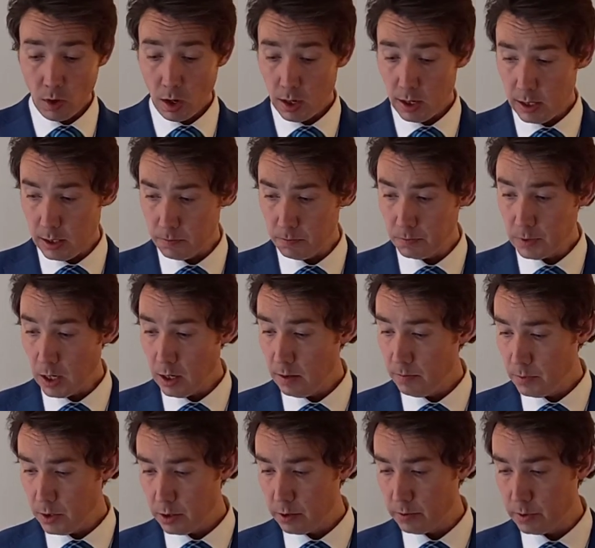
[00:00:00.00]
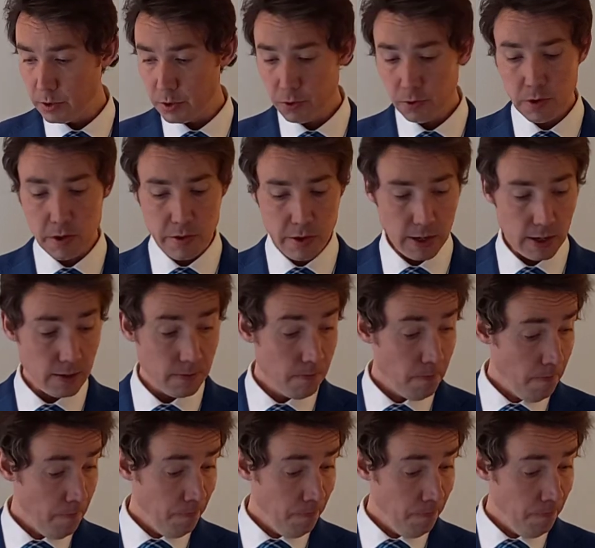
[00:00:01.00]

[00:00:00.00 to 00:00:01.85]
I'm going to enjoy that.